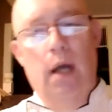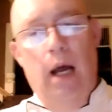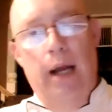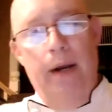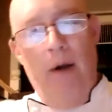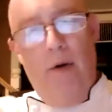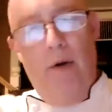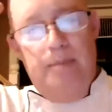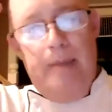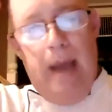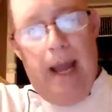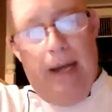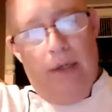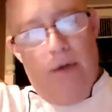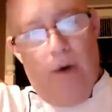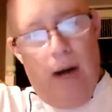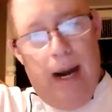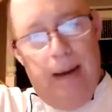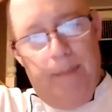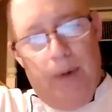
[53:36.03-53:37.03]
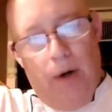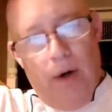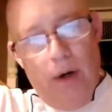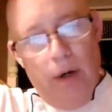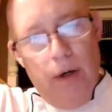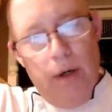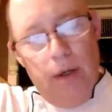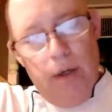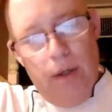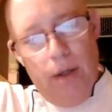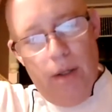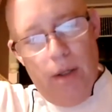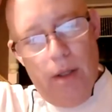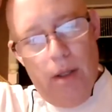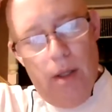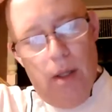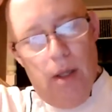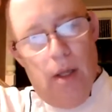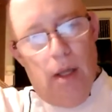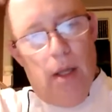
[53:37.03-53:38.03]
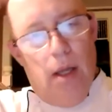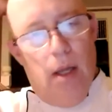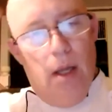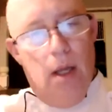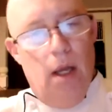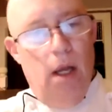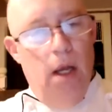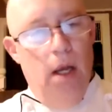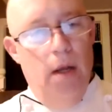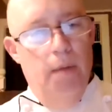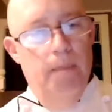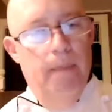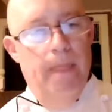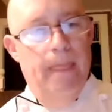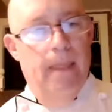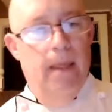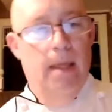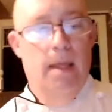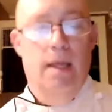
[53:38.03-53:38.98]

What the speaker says: I know that bad grammar. And